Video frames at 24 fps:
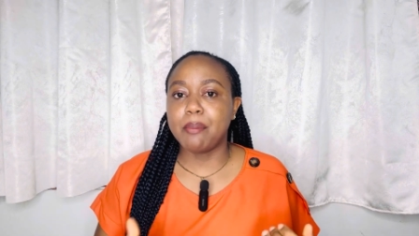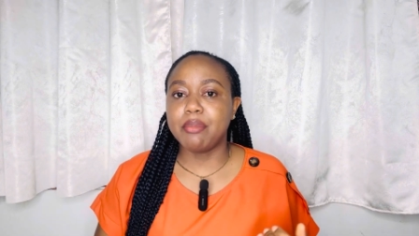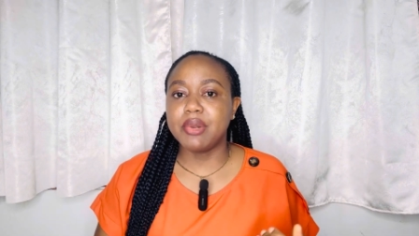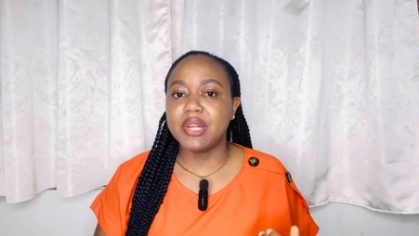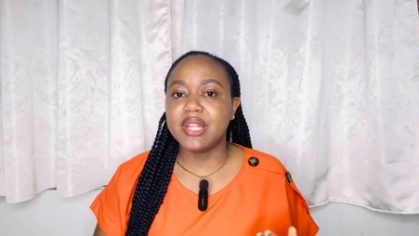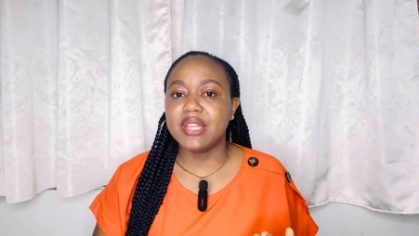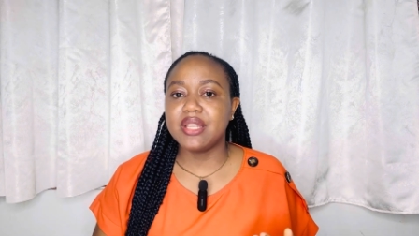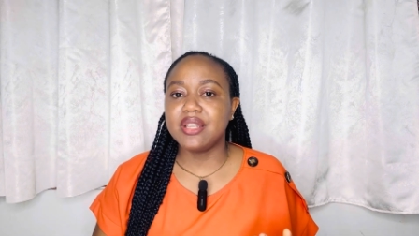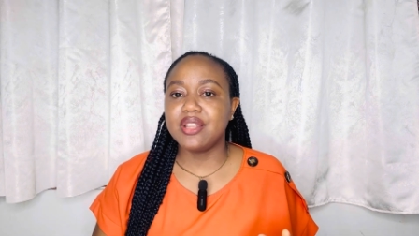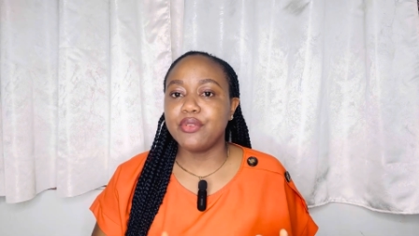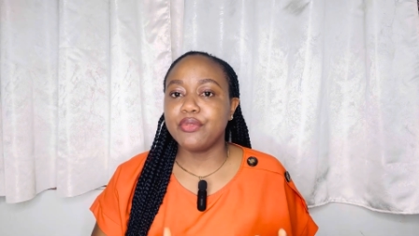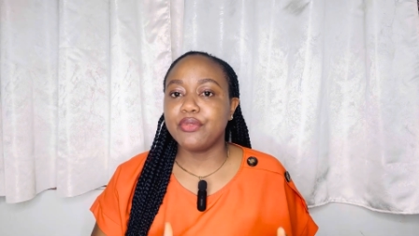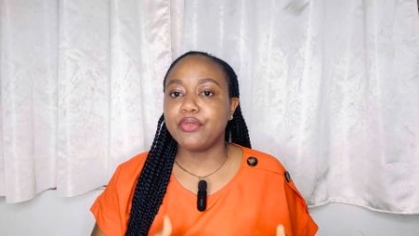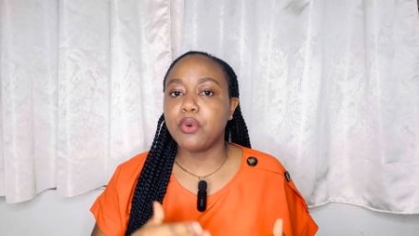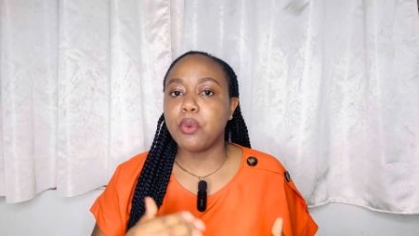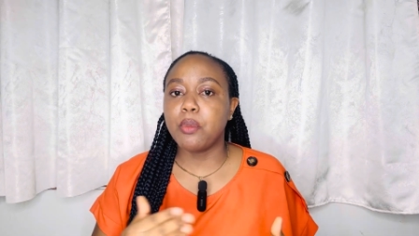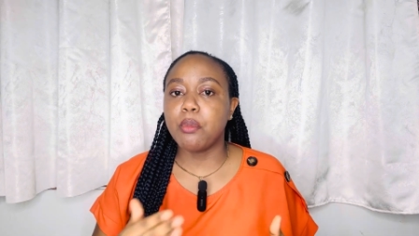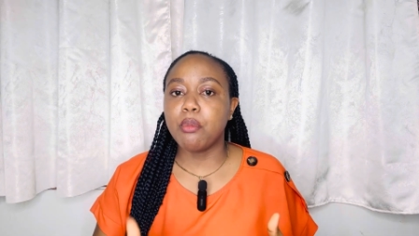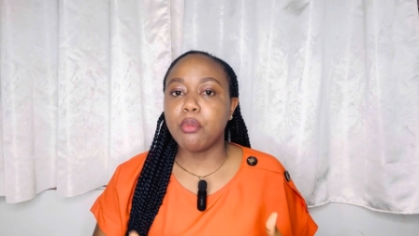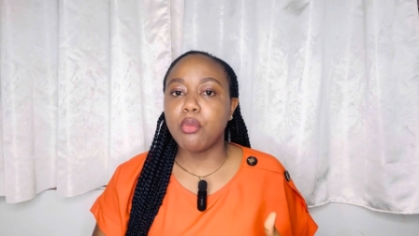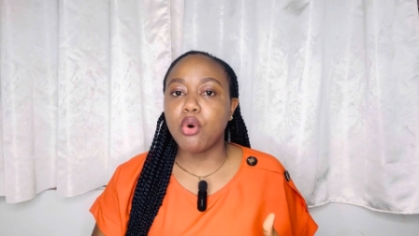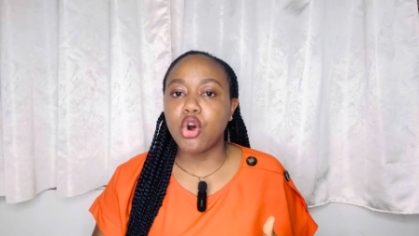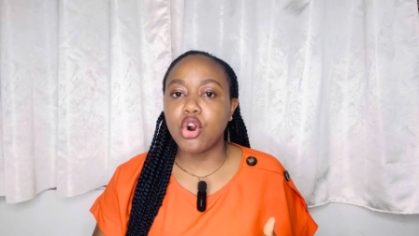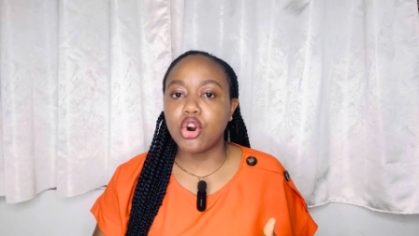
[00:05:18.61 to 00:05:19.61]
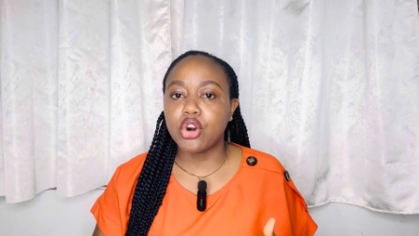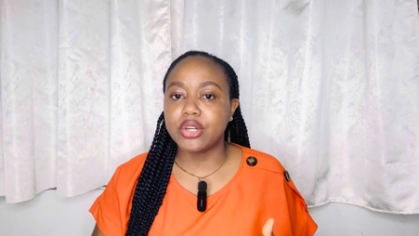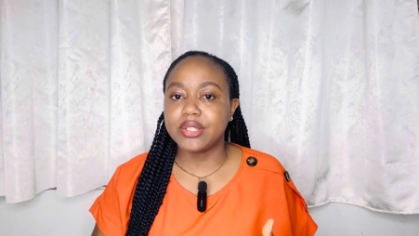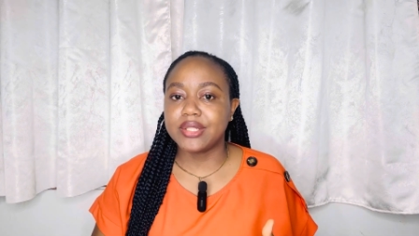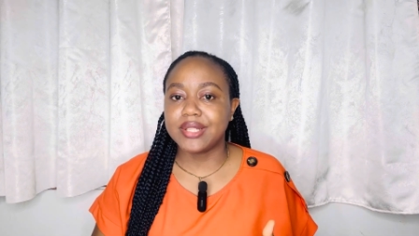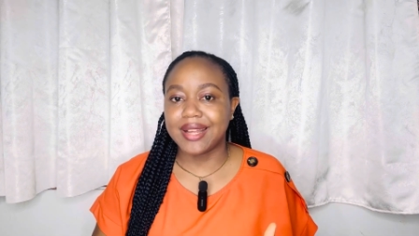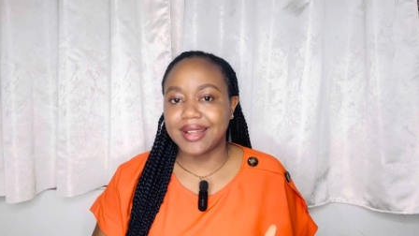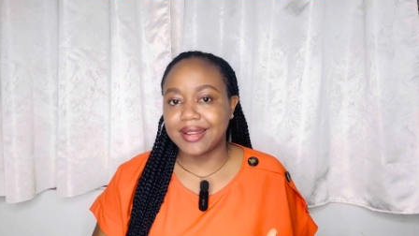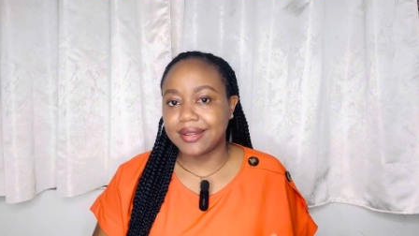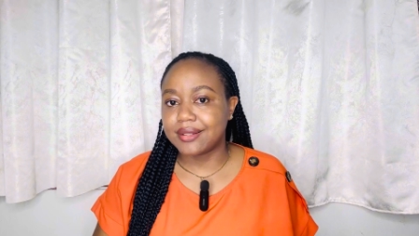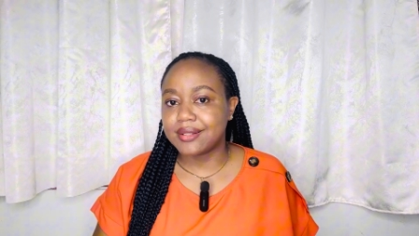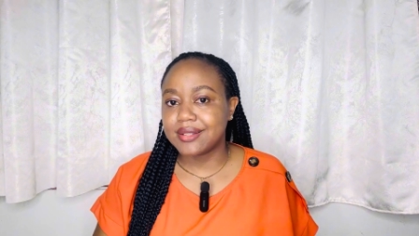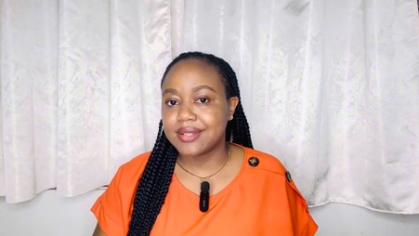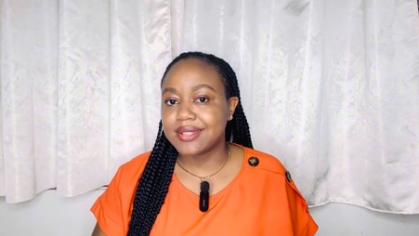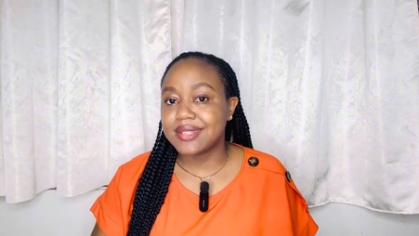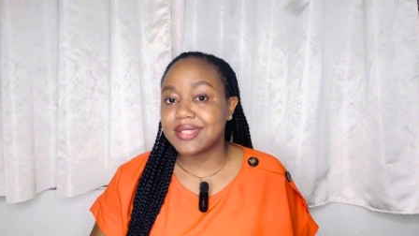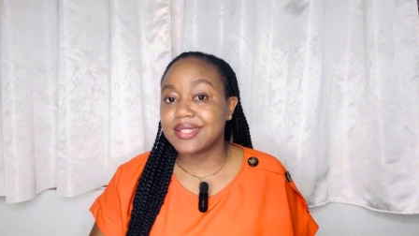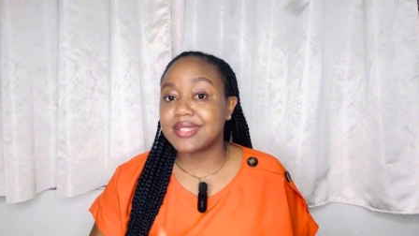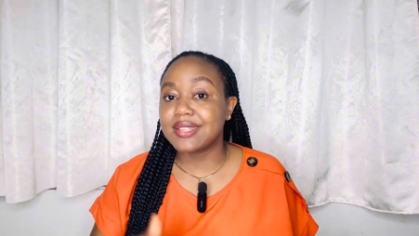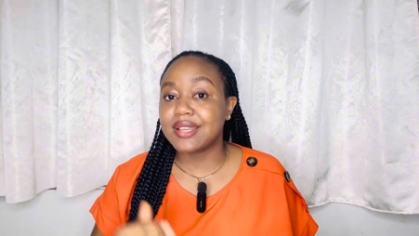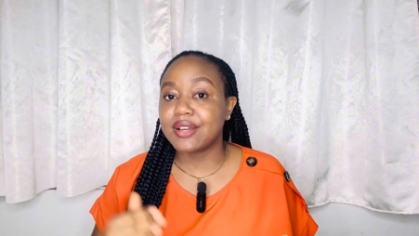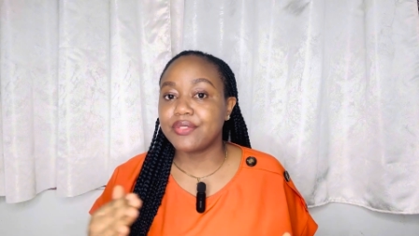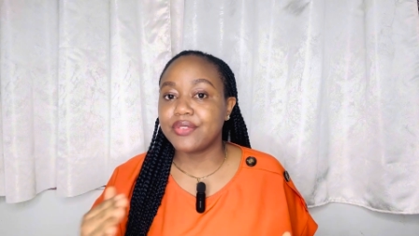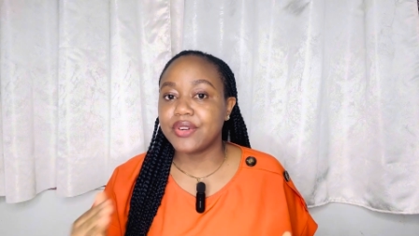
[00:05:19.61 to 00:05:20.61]
bleeding for more than
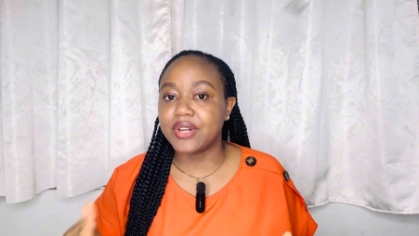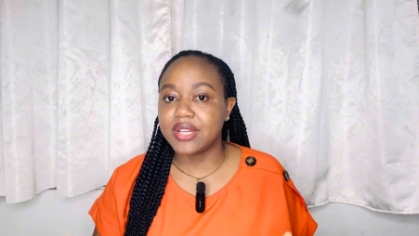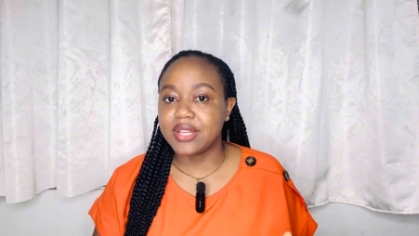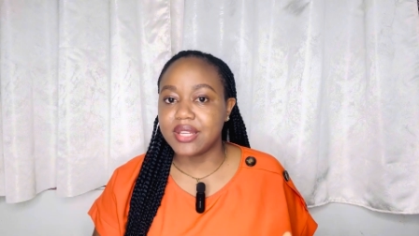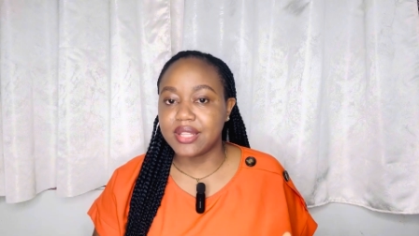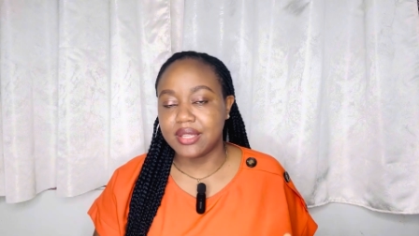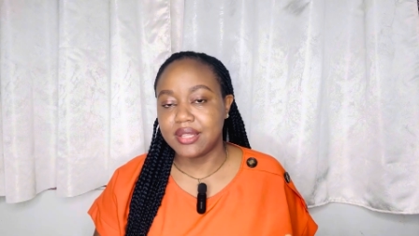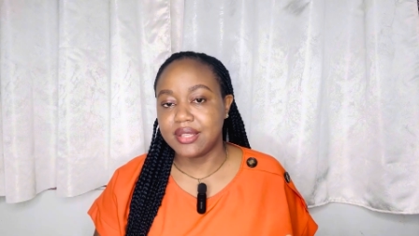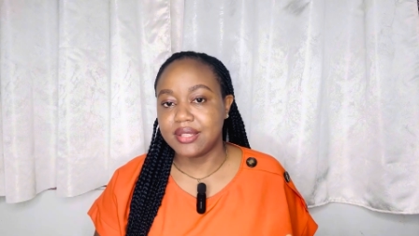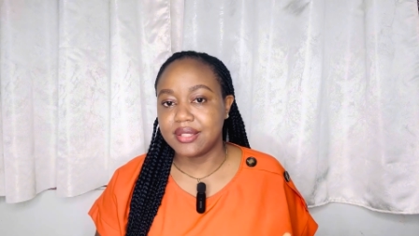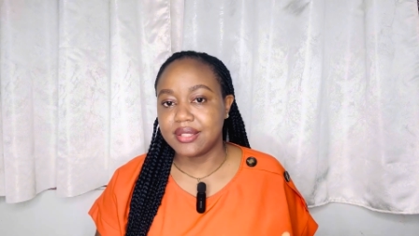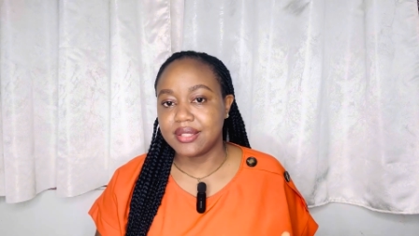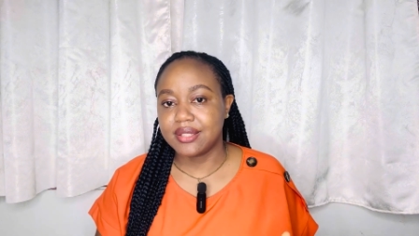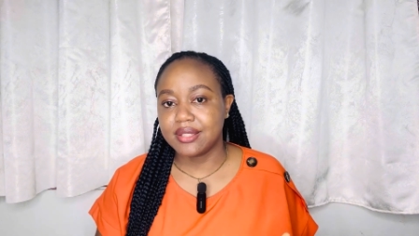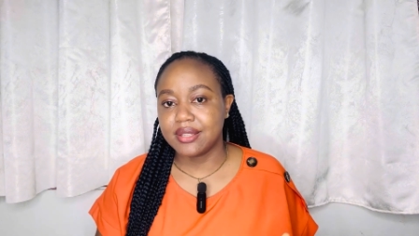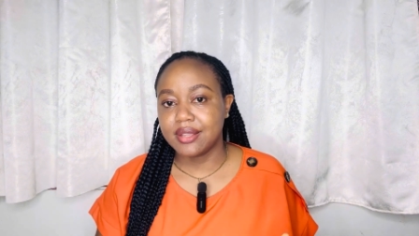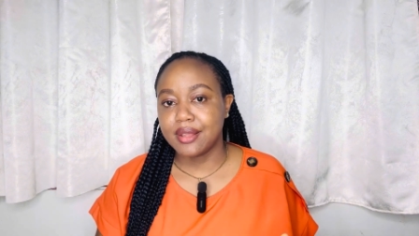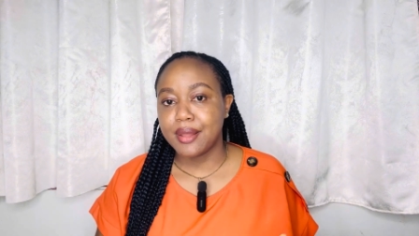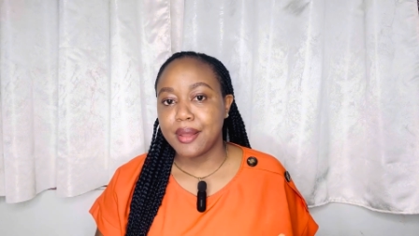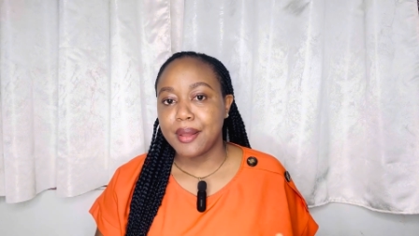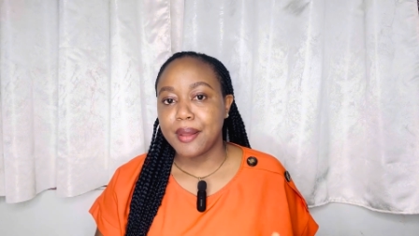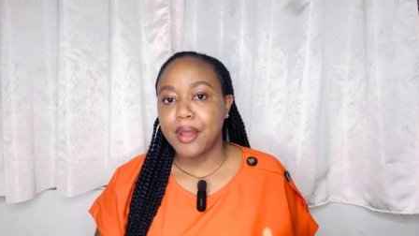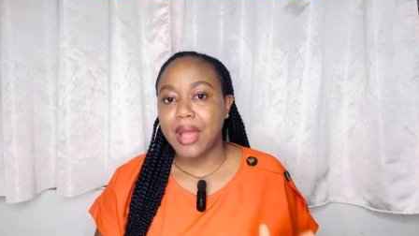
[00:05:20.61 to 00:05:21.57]
7 days